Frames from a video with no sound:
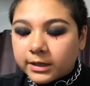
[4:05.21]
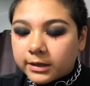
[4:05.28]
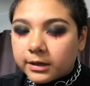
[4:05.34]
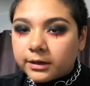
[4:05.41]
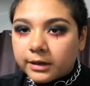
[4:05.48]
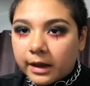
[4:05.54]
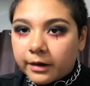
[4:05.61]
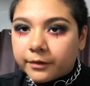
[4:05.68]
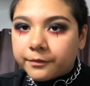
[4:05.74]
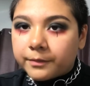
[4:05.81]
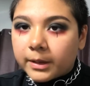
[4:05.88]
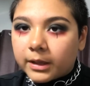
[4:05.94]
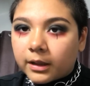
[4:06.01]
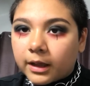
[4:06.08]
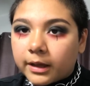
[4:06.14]
and out of
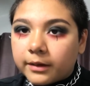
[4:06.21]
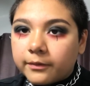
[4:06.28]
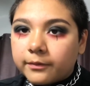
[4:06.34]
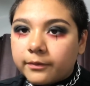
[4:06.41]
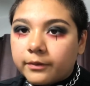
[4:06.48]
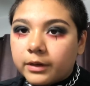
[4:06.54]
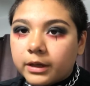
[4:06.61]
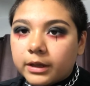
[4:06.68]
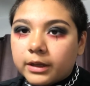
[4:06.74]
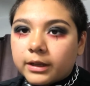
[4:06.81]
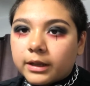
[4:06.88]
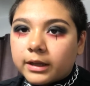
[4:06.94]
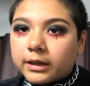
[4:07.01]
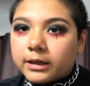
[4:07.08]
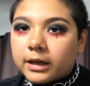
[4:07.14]
my life,
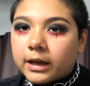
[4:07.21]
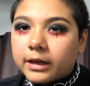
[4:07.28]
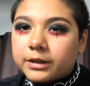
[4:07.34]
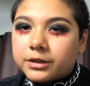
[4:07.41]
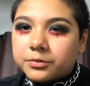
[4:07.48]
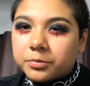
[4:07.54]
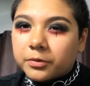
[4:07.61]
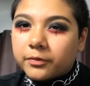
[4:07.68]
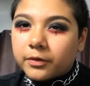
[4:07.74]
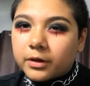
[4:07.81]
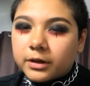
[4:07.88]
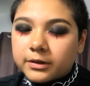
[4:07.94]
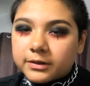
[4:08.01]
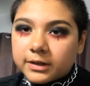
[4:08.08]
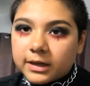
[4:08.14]
like I just prefer
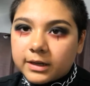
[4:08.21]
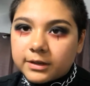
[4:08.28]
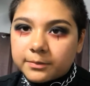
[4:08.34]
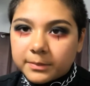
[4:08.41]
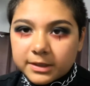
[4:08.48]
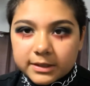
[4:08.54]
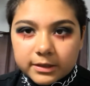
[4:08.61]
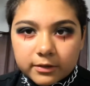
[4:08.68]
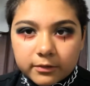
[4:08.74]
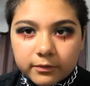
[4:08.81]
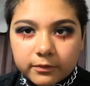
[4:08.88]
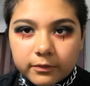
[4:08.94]
to stay to myself.